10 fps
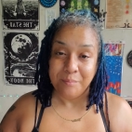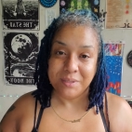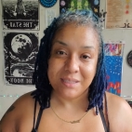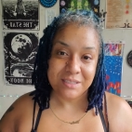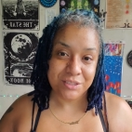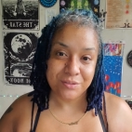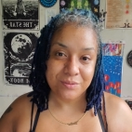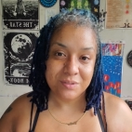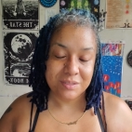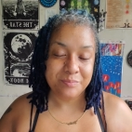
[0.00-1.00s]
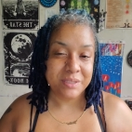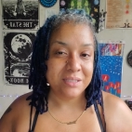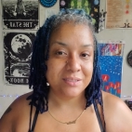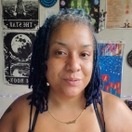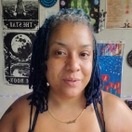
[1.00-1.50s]
But they choose to be
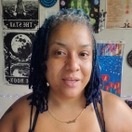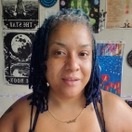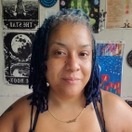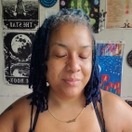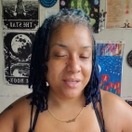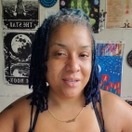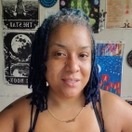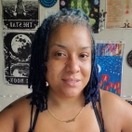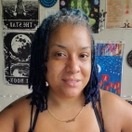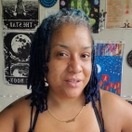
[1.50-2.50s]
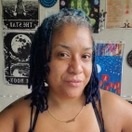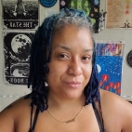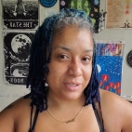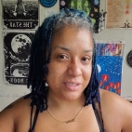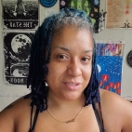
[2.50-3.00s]
this way because they're
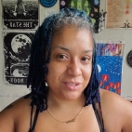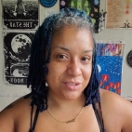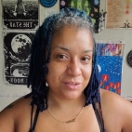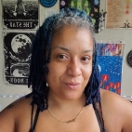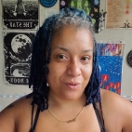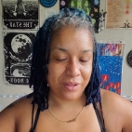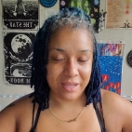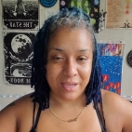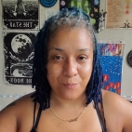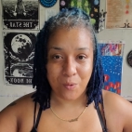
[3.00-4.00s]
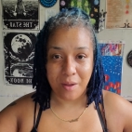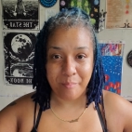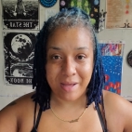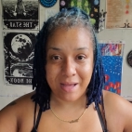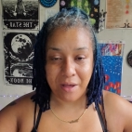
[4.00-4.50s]
rich or they
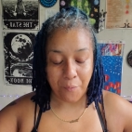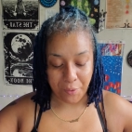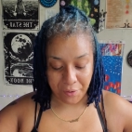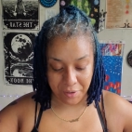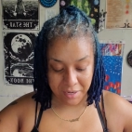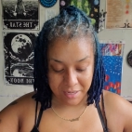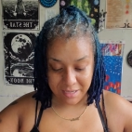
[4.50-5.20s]
want power